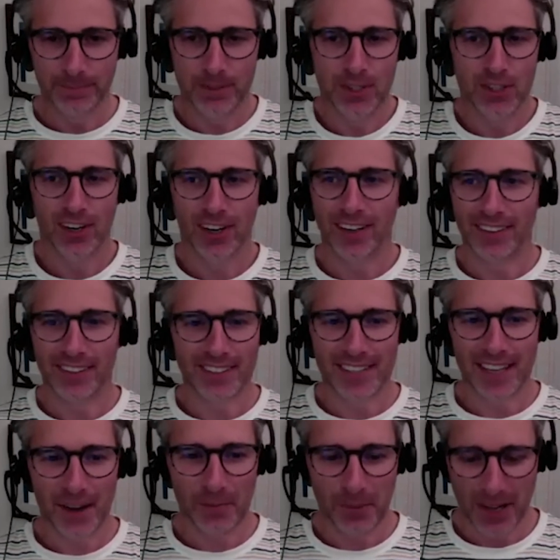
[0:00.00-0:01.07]
I'm sorry,
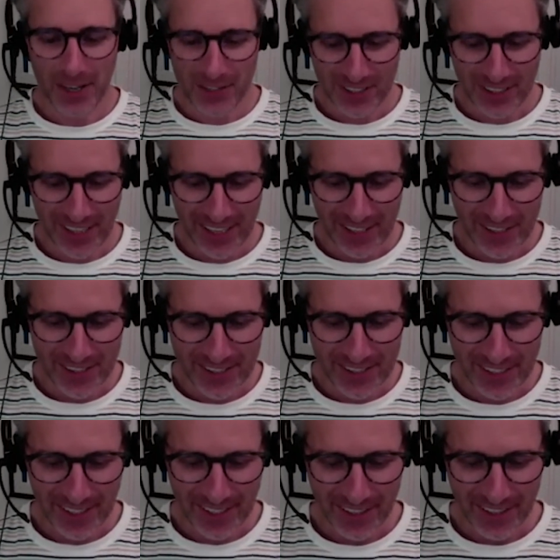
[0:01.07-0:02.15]
this is how martial
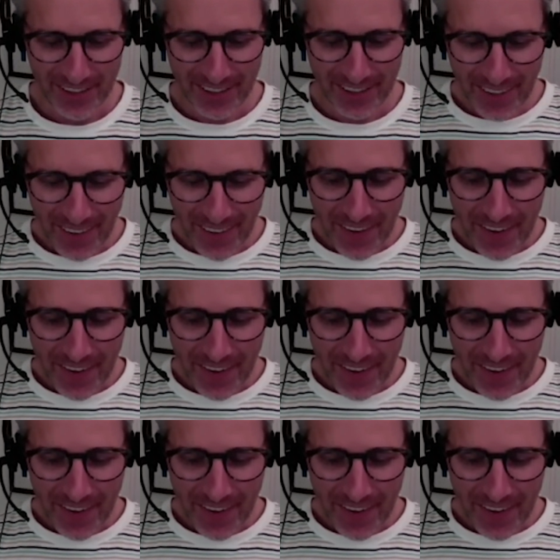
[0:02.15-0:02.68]
artists think.